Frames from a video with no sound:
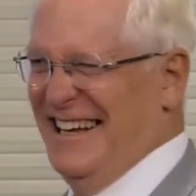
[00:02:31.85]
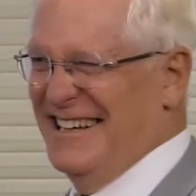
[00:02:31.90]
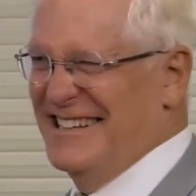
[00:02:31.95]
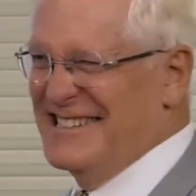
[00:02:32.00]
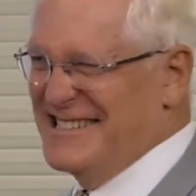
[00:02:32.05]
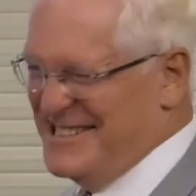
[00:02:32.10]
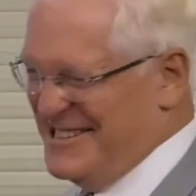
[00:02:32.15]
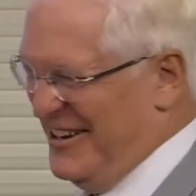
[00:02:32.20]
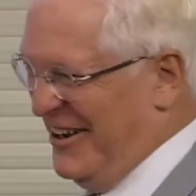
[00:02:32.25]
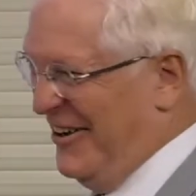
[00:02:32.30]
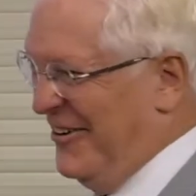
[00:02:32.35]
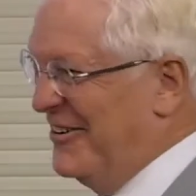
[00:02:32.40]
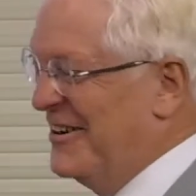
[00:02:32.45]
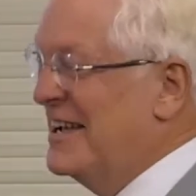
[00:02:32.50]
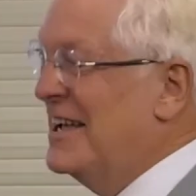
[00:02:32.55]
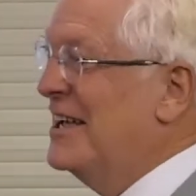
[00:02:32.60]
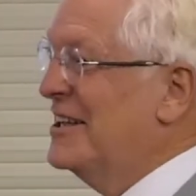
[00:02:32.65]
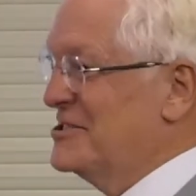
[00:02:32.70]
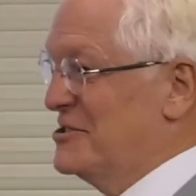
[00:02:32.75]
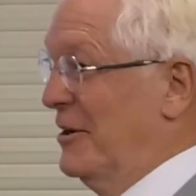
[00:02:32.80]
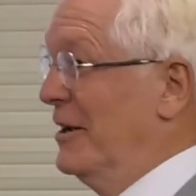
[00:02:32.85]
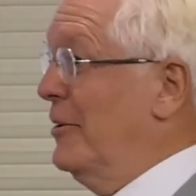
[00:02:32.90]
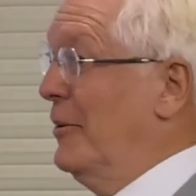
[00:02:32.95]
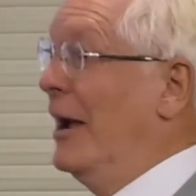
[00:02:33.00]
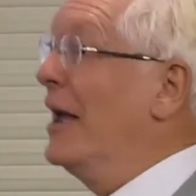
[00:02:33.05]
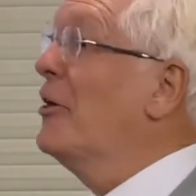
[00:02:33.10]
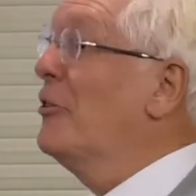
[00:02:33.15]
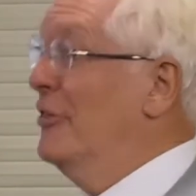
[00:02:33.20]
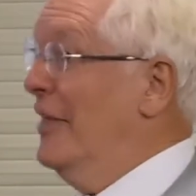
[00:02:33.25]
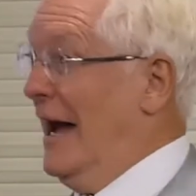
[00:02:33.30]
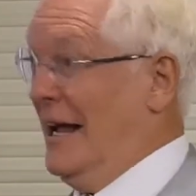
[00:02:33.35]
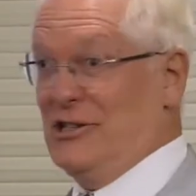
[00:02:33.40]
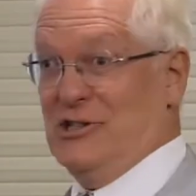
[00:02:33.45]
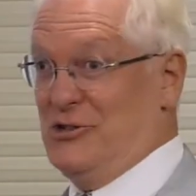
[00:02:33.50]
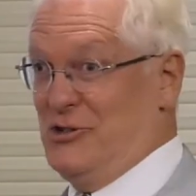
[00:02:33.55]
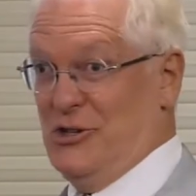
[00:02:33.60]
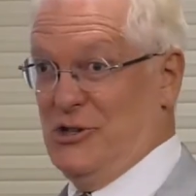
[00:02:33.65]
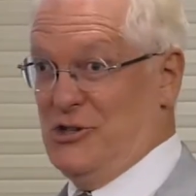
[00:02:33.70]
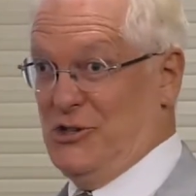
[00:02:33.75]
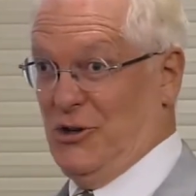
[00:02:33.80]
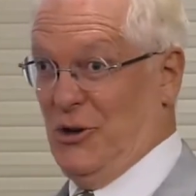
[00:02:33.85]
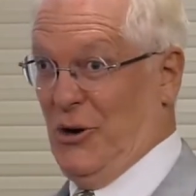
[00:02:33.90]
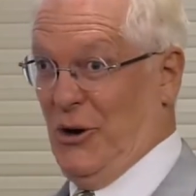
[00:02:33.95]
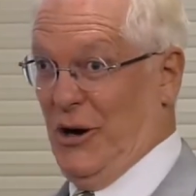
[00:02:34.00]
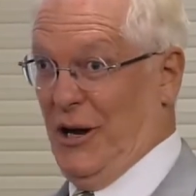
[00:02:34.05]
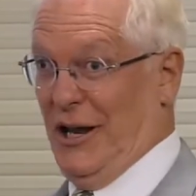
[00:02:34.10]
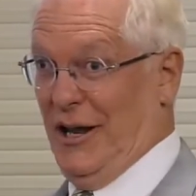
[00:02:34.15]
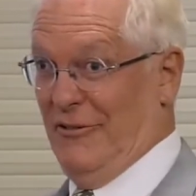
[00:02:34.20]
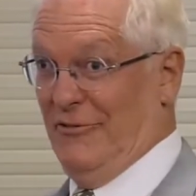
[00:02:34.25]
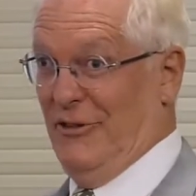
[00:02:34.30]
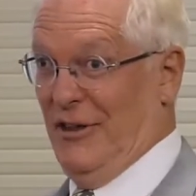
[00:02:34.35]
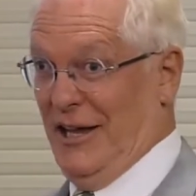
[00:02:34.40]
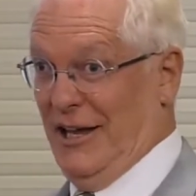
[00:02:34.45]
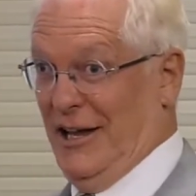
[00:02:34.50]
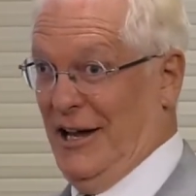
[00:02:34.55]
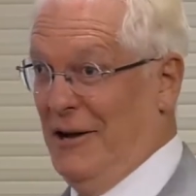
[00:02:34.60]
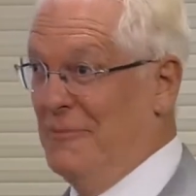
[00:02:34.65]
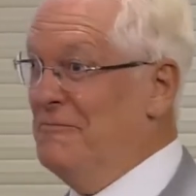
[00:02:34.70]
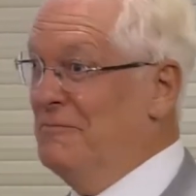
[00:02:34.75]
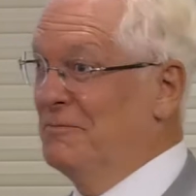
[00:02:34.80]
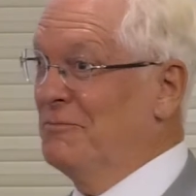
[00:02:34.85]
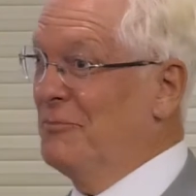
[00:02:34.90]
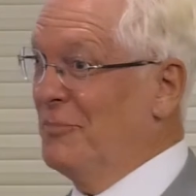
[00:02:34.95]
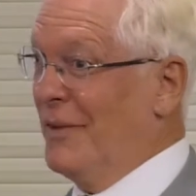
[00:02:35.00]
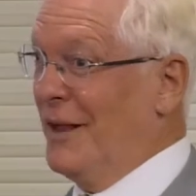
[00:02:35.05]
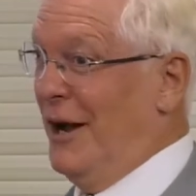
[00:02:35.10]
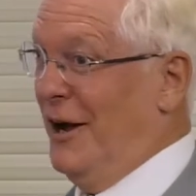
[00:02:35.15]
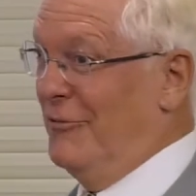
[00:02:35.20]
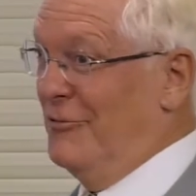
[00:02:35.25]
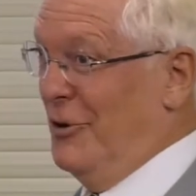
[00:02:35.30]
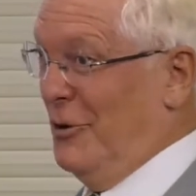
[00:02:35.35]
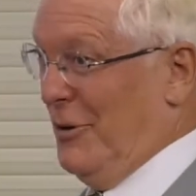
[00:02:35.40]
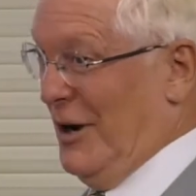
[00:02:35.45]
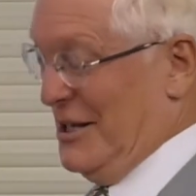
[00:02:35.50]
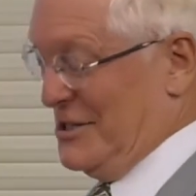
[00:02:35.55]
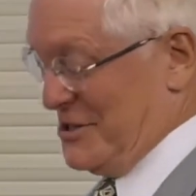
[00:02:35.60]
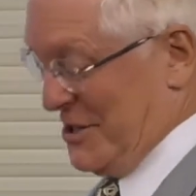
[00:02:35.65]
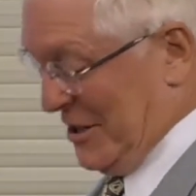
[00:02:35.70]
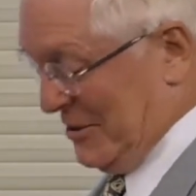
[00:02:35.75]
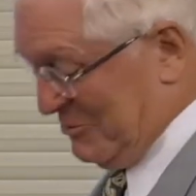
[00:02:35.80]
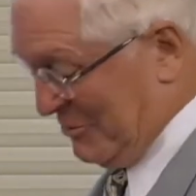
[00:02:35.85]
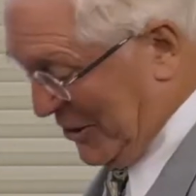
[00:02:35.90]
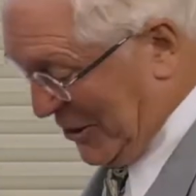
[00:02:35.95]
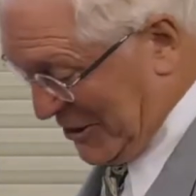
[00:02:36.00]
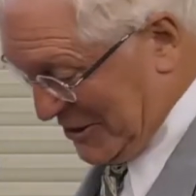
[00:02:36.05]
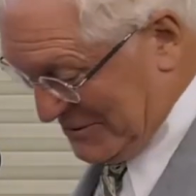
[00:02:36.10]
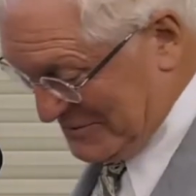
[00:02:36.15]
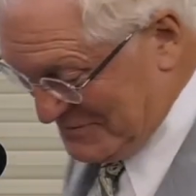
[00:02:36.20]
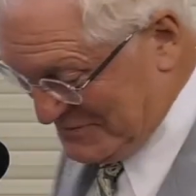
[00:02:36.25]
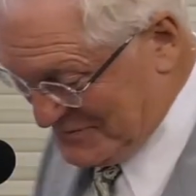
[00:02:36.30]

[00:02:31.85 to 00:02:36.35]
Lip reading: So anyway, that's the story of the Ruskin book.